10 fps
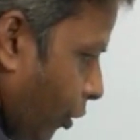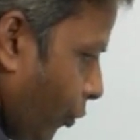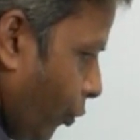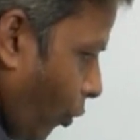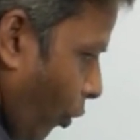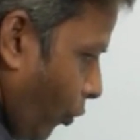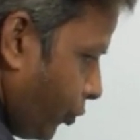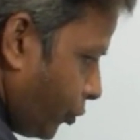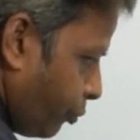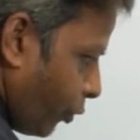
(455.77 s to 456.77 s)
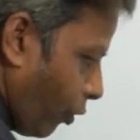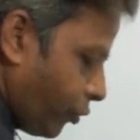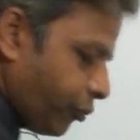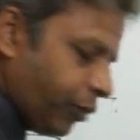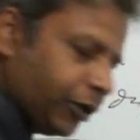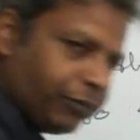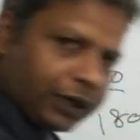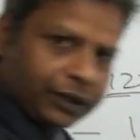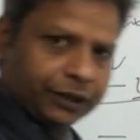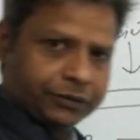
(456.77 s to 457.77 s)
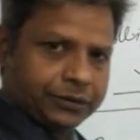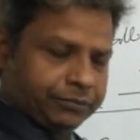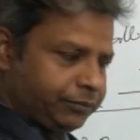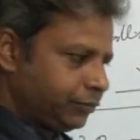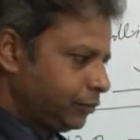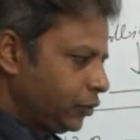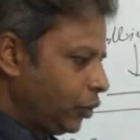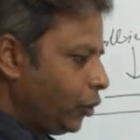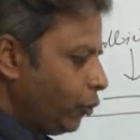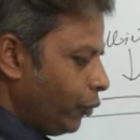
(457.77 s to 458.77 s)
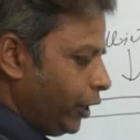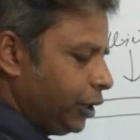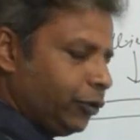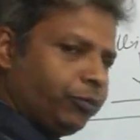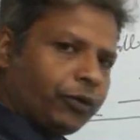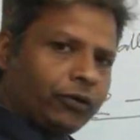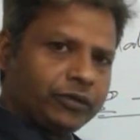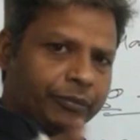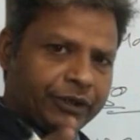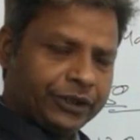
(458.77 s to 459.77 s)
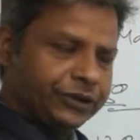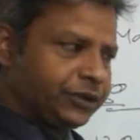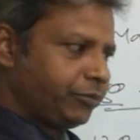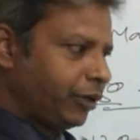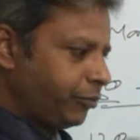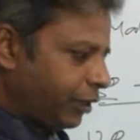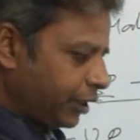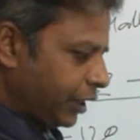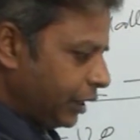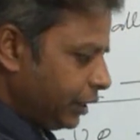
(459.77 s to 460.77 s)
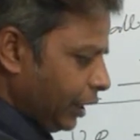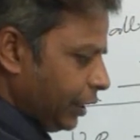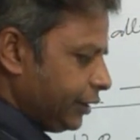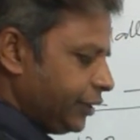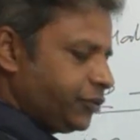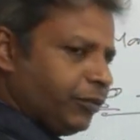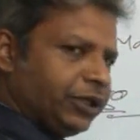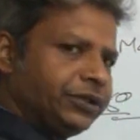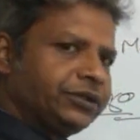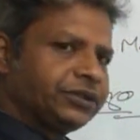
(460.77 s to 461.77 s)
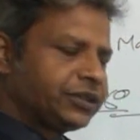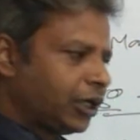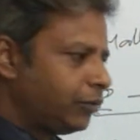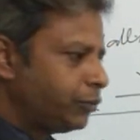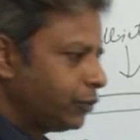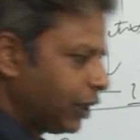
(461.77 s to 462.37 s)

not brought by market. When you brought the medicine by market, these medicines come to